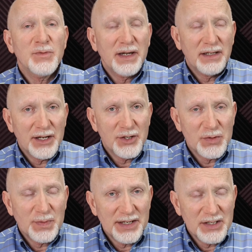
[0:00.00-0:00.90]

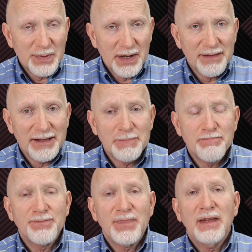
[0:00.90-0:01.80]
expectations placed upon them
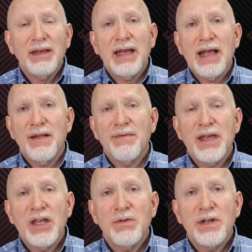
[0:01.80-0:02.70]
and
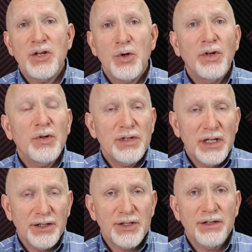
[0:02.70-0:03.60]
that you did your due
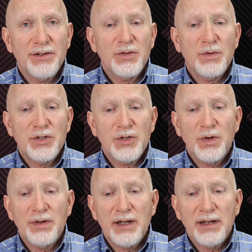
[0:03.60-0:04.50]
diligence to
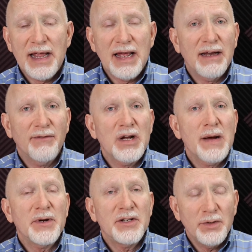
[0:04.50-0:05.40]
ensure that they had every
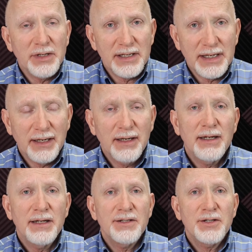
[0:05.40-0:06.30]
opportunity
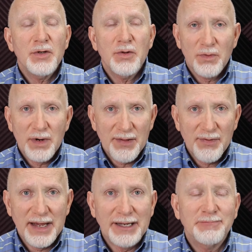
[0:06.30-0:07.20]
to do the right
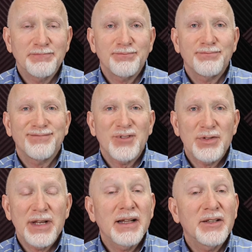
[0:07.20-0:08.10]
thing. So
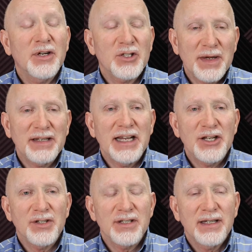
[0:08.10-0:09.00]
set clear
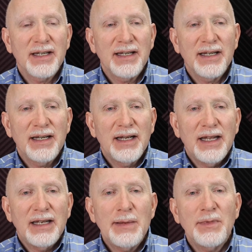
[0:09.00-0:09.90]
expectations.
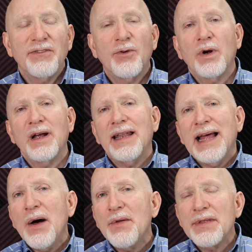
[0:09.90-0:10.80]
Number 4,
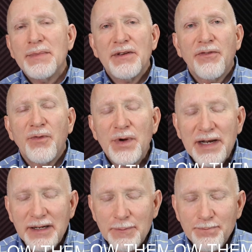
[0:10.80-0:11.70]
allow them the
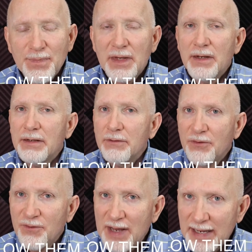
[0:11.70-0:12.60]
freedom to
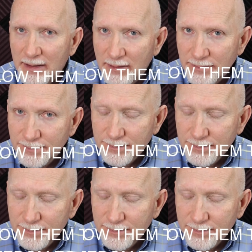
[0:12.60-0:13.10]
fail.